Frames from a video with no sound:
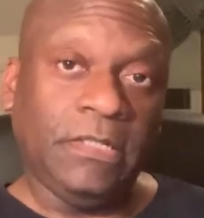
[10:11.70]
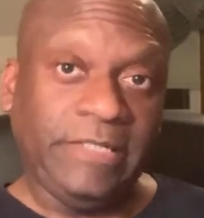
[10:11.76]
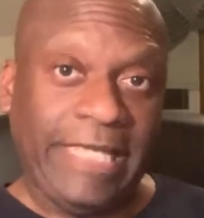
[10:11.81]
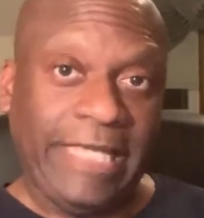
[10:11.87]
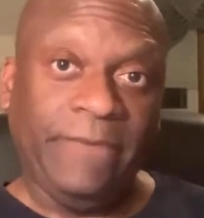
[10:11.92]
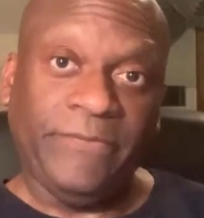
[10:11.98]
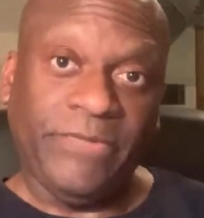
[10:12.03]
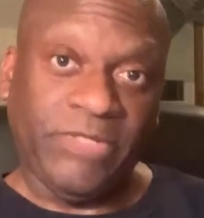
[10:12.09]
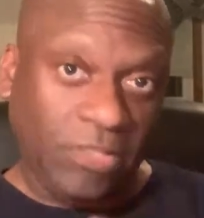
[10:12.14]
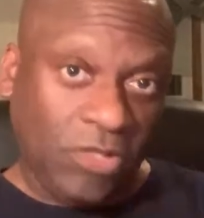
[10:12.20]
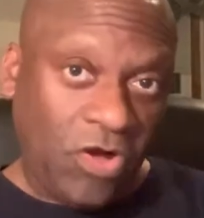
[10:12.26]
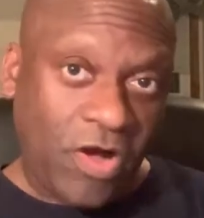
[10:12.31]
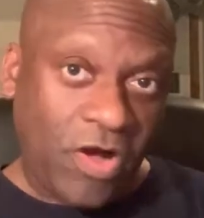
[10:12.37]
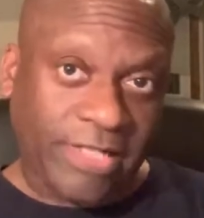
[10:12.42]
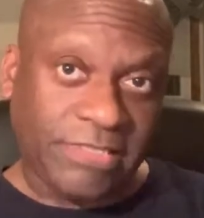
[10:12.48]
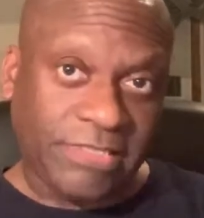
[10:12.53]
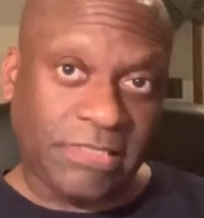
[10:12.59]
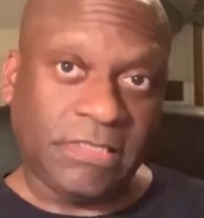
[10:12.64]
get but
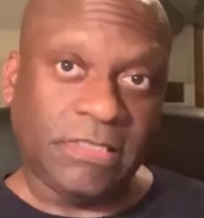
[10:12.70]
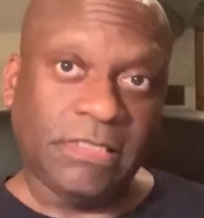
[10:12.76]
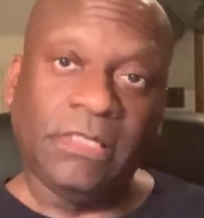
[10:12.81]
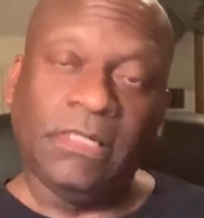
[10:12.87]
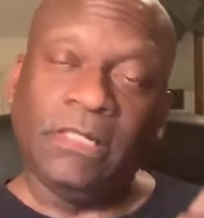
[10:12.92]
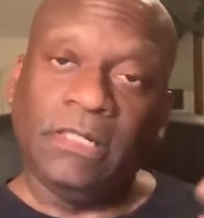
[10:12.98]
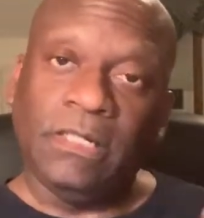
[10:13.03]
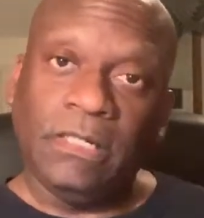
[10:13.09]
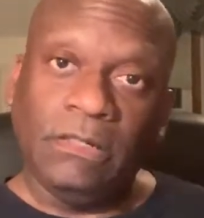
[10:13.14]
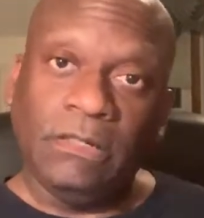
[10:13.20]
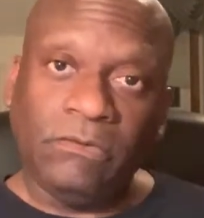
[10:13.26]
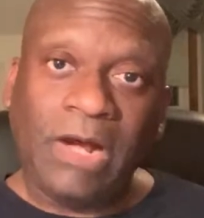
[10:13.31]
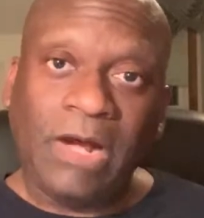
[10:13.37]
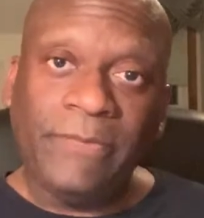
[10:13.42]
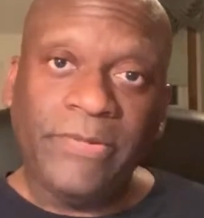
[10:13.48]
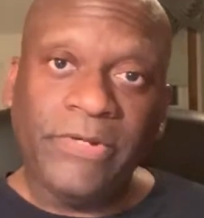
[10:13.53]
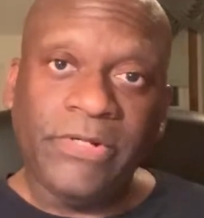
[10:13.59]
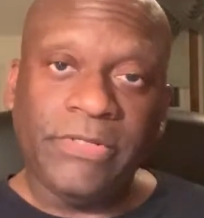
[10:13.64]
lost,
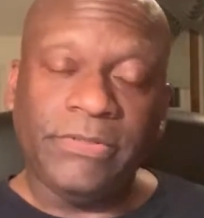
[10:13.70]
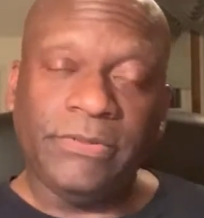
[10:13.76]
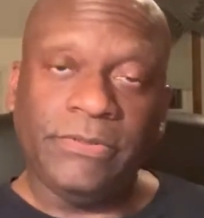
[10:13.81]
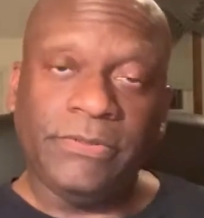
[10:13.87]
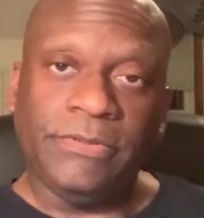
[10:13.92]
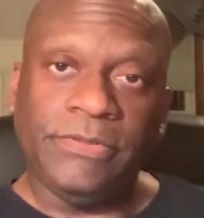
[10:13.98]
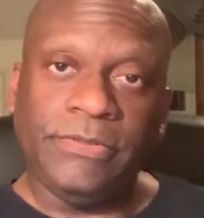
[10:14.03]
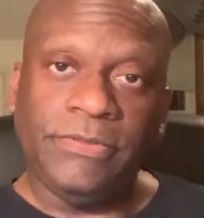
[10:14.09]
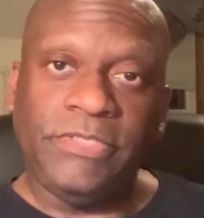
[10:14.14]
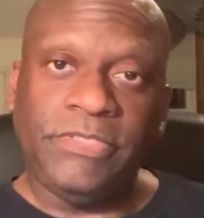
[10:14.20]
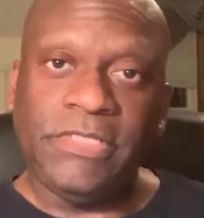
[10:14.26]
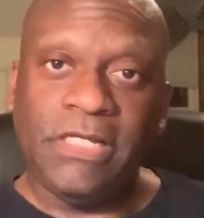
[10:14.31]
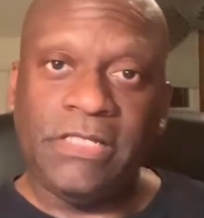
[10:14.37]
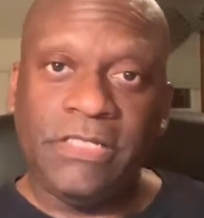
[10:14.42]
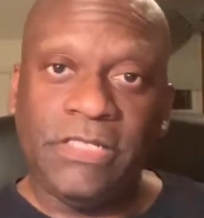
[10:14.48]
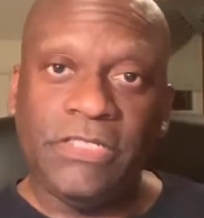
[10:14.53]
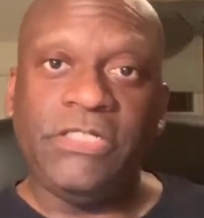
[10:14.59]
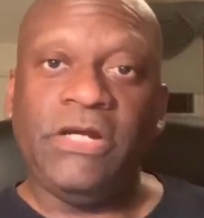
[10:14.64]
Robert
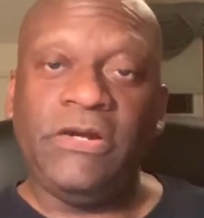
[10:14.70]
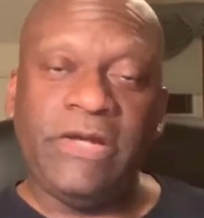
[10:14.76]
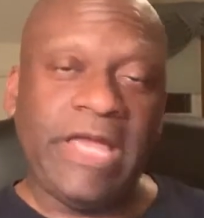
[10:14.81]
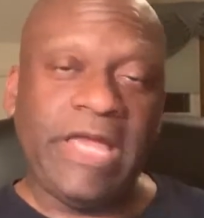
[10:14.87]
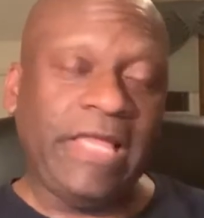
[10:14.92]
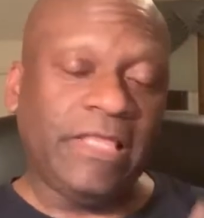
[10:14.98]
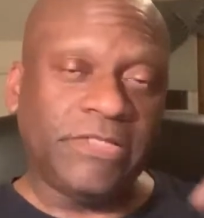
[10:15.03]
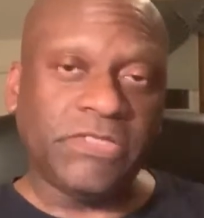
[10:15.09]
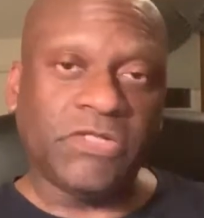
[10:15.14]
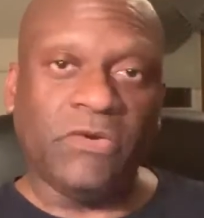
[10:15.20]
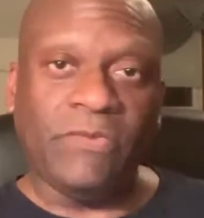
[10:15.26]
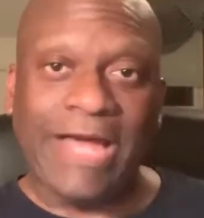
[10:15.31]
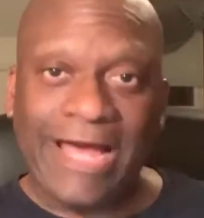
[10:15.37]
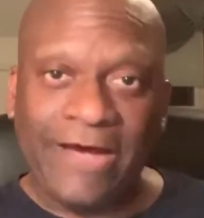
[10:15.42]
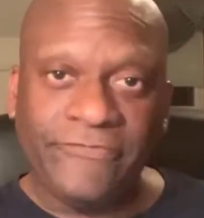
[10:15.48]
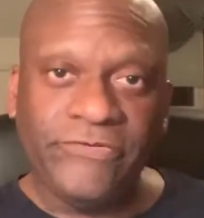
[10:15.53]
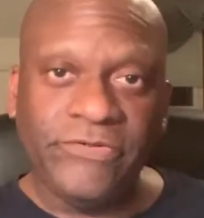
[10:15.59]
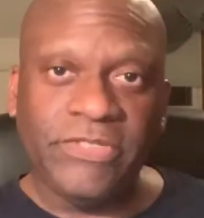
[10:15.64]
said to Jerry, hey, let's go
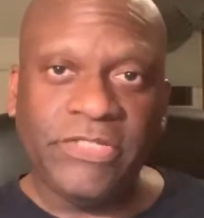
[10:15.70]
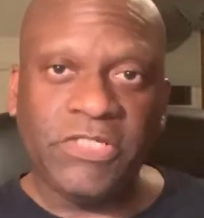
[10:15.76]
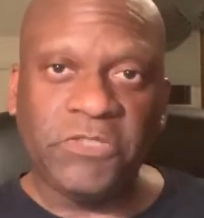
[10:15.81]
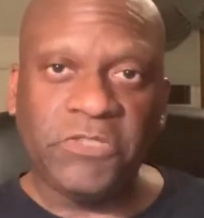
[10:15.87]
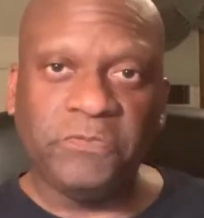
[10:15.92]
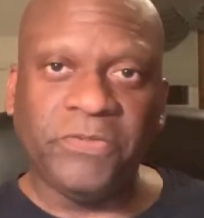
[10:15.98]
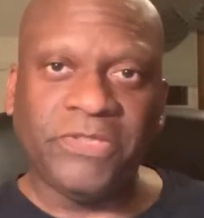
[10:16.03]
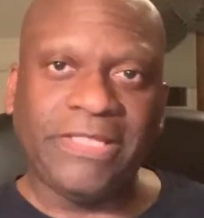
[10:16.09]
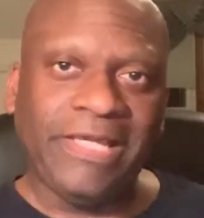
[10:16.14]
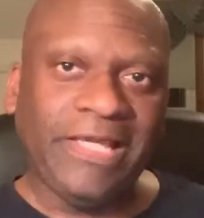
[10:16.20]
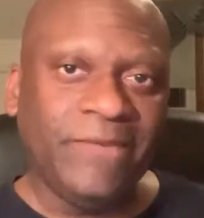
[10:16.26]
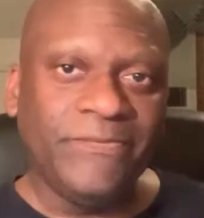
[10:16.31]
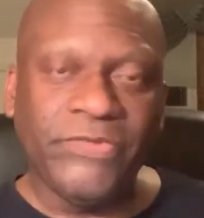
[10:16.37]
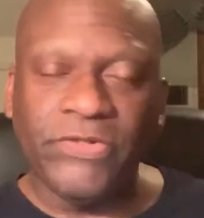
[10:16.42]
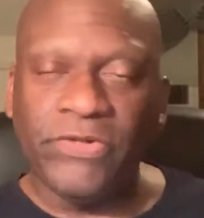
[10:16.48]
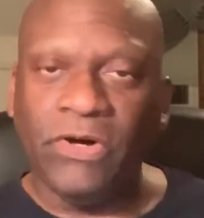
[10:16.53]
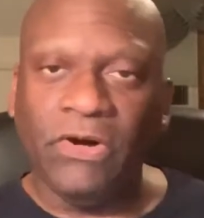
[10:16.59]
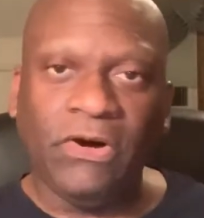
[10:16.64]
after this, but they
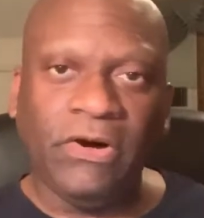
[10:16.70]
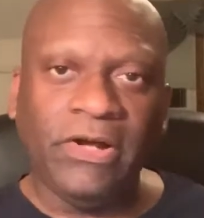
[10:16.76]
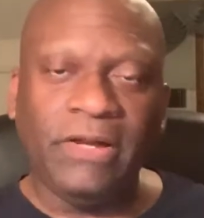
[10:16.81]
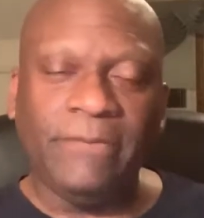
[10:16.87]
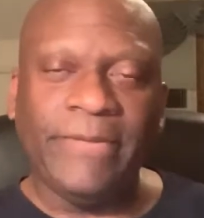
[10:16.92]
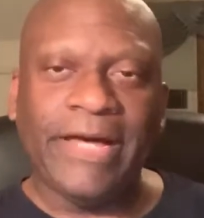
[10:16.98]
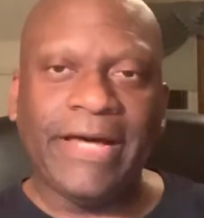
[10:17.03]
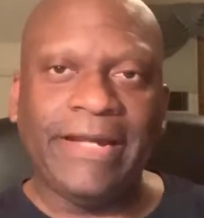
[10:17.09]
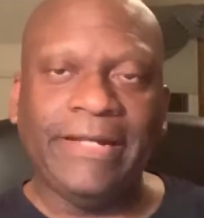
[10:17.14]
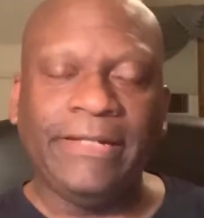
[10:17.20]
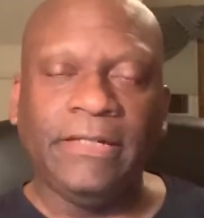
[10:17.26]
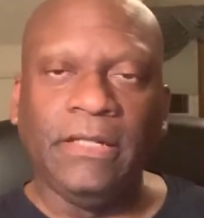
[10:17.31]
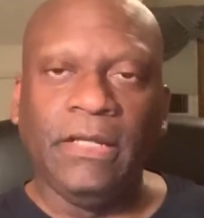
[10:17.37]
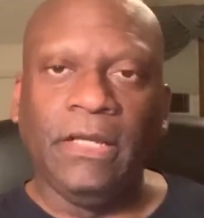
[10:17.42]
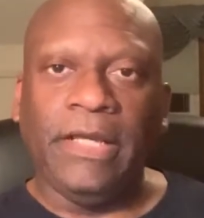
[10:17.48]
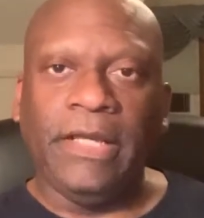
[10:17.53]
hemmed and hawed about it.